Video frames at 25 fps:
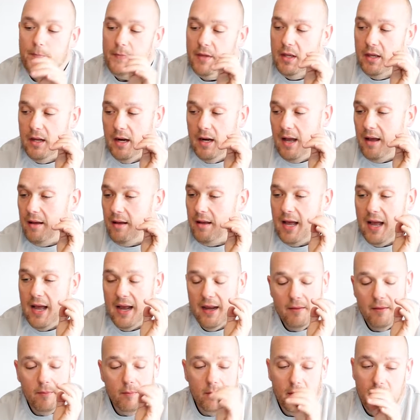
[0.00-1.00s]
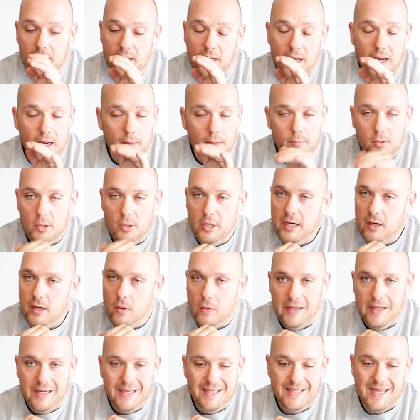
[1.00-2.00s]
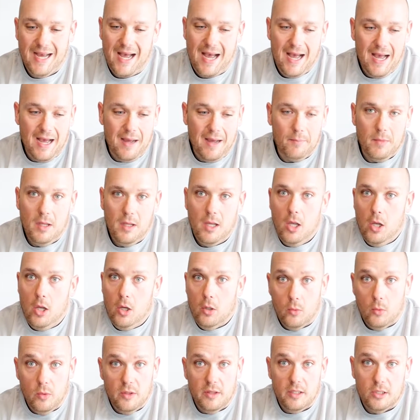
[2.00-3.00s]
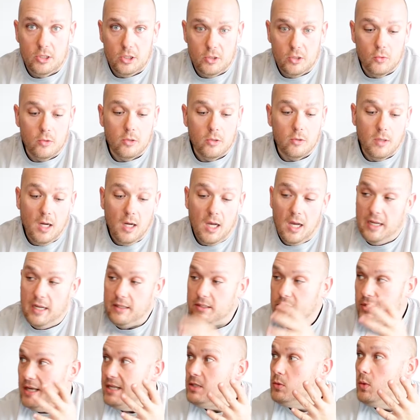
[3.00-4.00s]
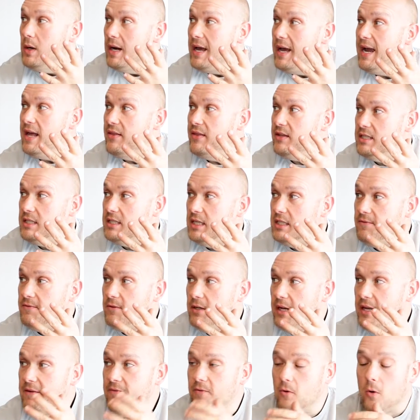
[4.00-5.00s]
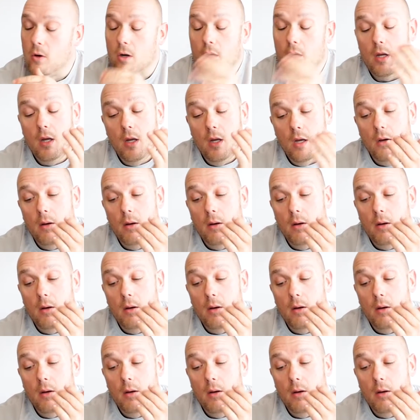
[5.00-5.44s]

and I can put it on a dime with a shorter rod. So that's what I got the 6'8" for.